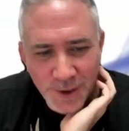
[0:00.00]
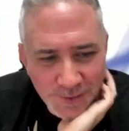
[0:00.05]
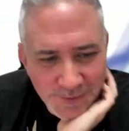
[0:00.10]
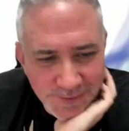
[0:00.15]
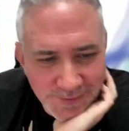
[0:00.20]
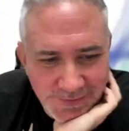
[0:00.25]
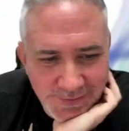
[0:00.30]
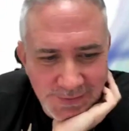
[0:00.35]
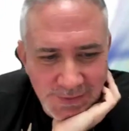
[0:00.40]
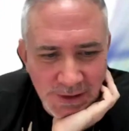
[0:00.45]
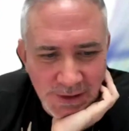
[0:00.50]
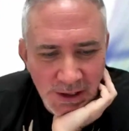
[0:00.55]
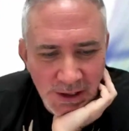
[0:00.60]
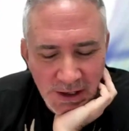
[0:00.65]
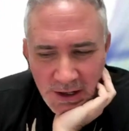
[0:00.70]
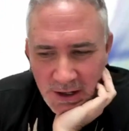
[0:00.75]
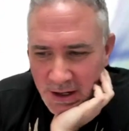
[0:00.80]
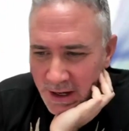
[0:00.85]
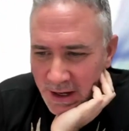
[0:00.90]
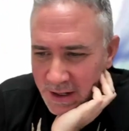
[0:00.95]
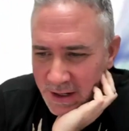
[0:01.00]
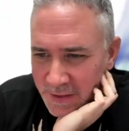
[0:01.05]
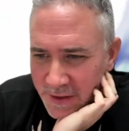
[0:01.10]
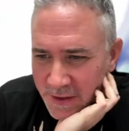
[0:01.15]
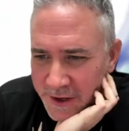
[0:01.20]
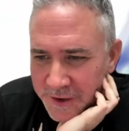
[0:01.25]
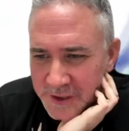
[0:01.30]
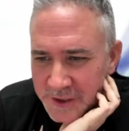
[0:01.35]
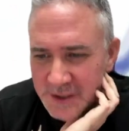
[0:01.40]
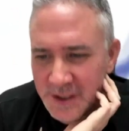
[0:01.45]
you. And
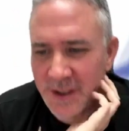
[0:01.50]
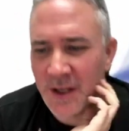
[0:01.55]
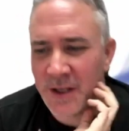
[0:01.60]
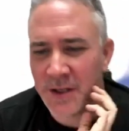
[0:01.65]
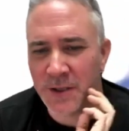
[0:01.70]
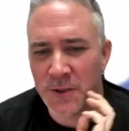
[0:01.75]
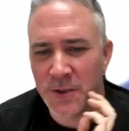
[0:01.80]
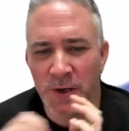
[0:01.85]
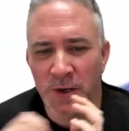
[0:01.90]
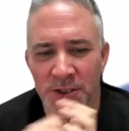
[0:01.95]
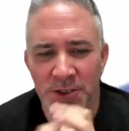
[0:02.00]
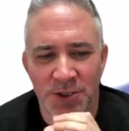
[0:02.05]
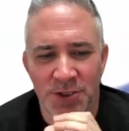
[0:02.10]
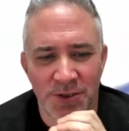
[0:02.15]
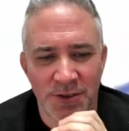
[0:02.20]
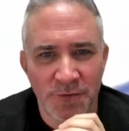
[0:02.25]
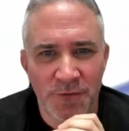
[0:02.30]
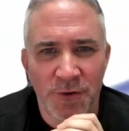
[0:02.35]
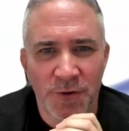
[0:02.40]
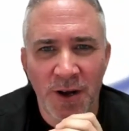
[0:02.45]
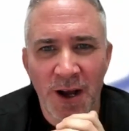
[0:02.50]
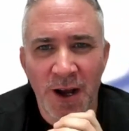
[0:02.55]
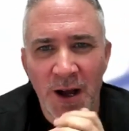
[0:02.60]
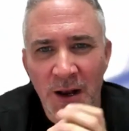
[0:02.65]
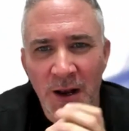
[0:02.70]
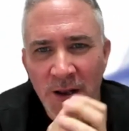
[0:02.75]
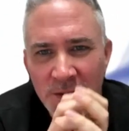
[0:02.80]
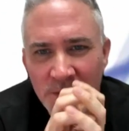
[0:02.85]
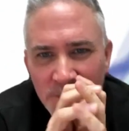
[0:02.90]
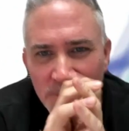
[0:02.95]
there is another question for
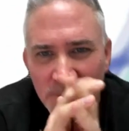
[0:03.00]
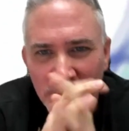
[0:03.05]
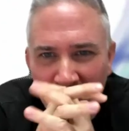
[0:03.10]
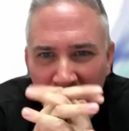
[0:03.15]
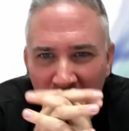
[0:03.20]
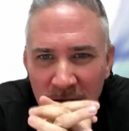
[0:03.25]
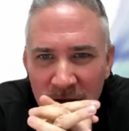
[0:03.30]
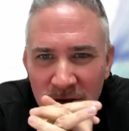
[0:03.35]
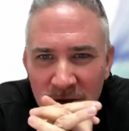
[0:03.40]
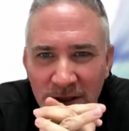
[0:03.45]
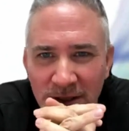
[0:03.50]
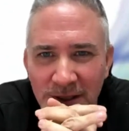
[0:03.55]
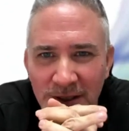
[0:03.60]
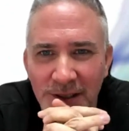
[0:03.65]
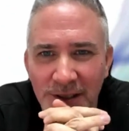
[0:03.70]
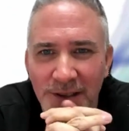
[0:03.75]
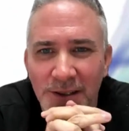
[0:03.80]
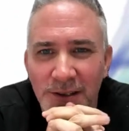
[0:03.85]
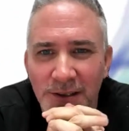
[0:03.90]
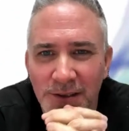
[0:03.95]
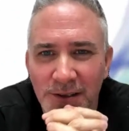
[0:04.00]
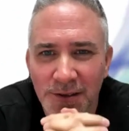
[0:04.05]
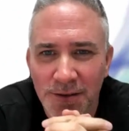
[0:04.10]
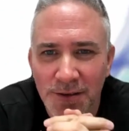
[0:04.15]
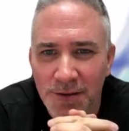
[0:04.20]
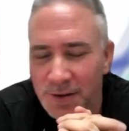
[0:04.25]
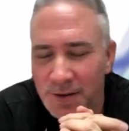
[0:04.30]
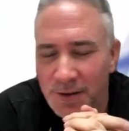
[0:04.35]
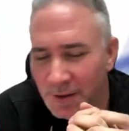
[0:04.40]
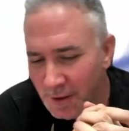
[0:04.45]
Alan. Actually,
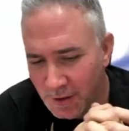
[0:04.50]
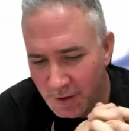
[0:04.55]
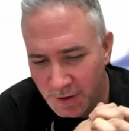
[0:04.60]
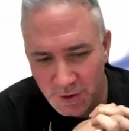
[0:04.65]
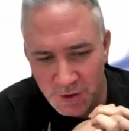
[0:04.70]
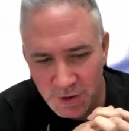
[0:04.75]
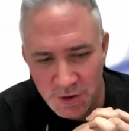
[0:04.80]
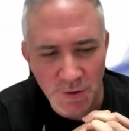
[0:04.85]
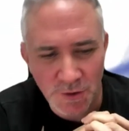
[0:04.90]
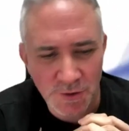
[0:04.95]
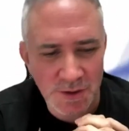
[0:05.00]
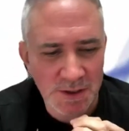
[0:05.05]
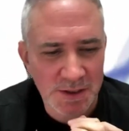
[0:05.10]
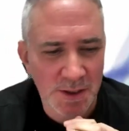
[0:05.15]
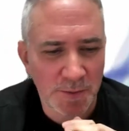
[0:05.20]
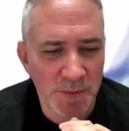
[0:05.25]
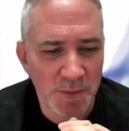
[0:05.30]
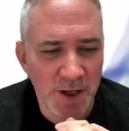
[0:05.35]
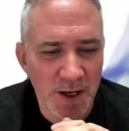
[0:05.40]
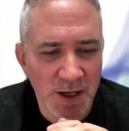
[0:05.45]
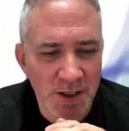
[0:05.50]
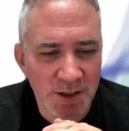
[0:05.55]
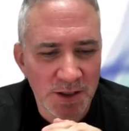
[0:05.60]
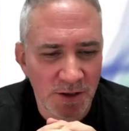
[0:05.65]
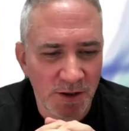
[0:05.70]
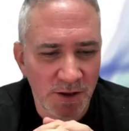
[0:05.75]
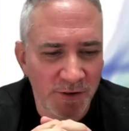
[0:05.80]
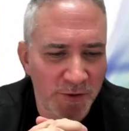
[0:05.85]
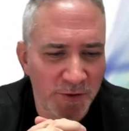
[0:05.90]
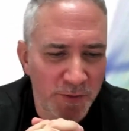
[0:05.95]
you showed this
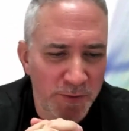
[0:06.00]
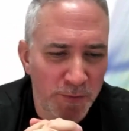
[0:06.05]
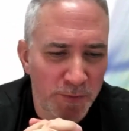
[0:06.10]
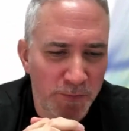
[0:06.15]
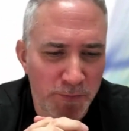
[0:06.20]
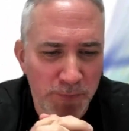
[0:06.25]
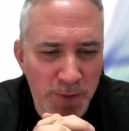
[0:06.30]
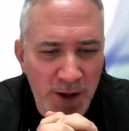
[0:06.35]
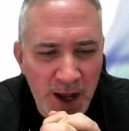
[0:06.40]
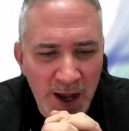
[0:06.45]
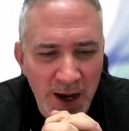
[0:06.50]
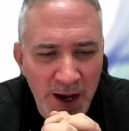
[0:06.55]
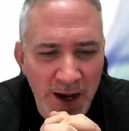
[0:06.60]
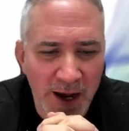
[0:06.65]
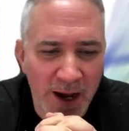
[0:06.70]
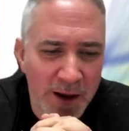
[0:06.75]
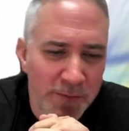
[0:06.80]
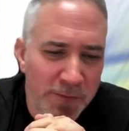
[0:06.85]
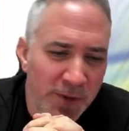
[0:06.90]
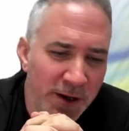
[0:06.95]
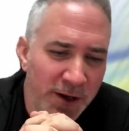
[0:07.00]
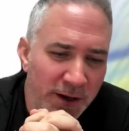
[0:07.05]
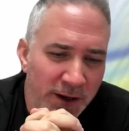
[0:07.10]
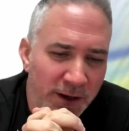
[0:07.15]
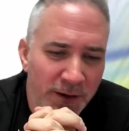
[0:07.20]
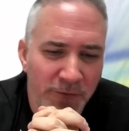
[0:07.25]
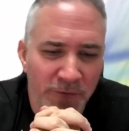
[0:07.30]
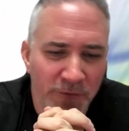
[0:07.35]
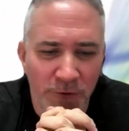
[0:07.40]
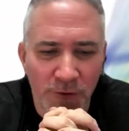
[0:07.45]
application of
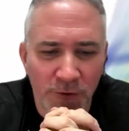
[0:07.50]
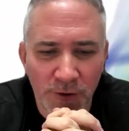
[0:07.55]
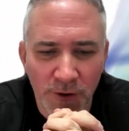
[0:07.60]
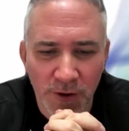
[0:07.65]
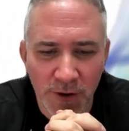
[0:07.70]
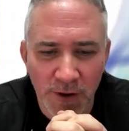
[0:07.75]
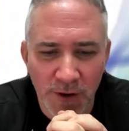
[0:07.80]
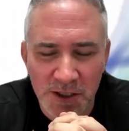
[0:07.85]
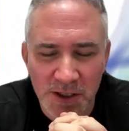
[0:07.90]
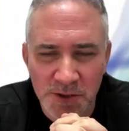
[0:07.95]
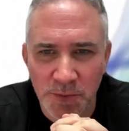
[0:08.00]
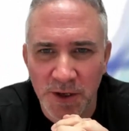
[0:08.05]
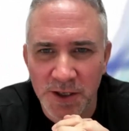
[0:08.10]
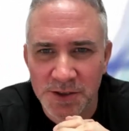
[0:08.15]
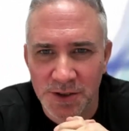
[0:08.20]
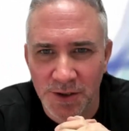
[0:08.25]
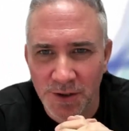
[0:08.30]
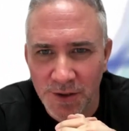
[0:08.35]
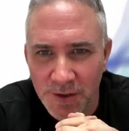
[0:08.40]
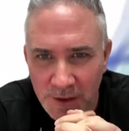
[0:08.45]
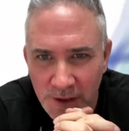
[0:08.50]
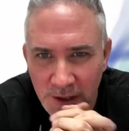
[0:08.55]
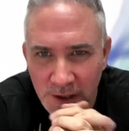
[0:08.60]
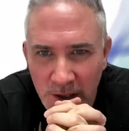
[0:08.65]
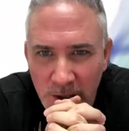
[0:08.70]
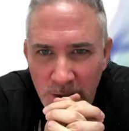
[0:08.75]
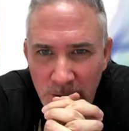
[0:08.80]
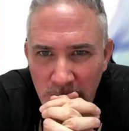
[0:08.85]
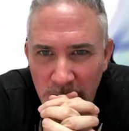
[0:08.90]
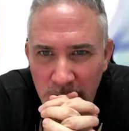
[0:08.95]
PyMBE for ESPResSo.
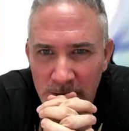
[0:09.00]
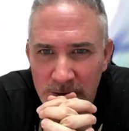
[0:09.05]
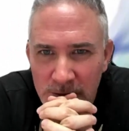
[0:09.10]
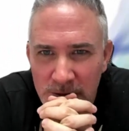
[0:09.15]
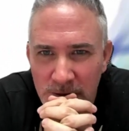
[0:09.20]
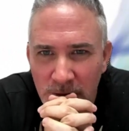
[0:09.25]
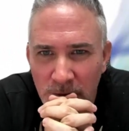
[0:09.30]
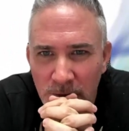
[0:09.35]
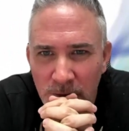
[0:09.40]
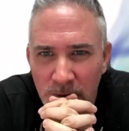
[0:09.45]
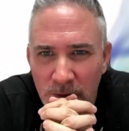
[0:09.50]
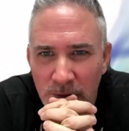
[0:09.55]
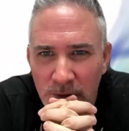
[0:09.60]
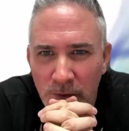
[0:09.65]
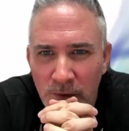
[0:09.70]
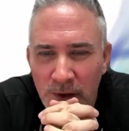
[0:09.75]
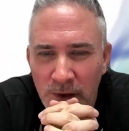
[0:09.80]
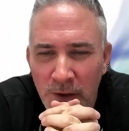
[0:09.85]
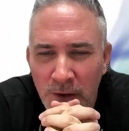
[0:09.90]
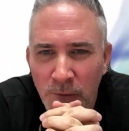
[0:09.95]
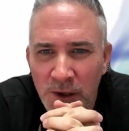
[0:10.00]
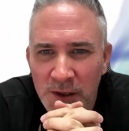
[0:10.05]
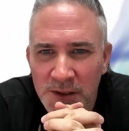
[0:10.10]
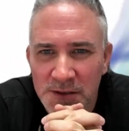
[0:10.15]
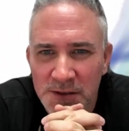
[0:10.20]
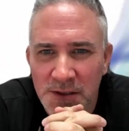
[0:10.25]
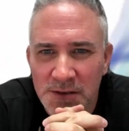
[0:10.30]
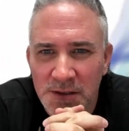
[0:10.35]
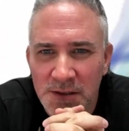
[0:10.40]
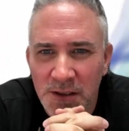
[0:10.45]
So what
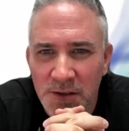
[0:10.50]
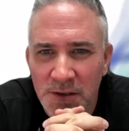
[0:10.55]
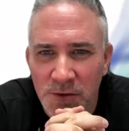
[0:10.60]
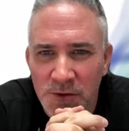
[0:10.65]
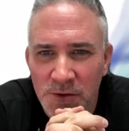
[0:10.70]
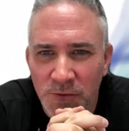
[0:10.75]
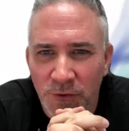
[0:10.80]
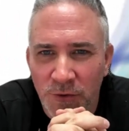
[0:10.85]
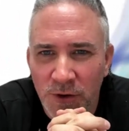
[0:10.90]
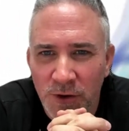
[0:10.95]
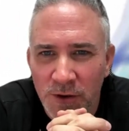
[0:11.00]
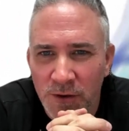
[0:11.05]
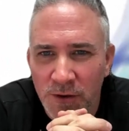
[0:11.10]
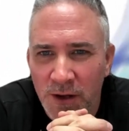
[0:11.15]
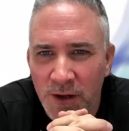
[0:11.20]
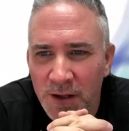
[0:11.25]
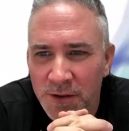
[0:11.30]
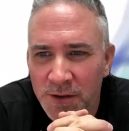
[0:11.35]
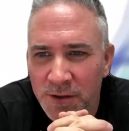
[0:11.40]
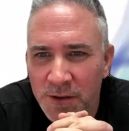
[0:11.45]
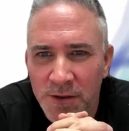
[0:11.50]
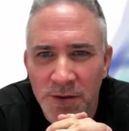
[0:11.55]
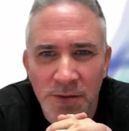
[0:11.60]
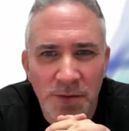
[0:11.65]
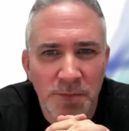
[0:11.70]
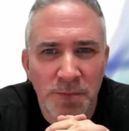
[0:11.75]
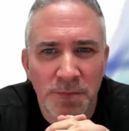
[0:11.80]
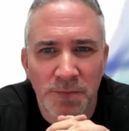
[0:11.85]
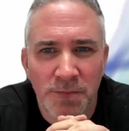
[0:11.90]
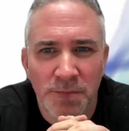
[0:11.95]
is the status for
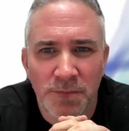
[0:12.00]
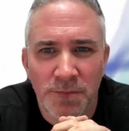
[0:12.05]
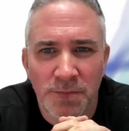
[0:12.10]
other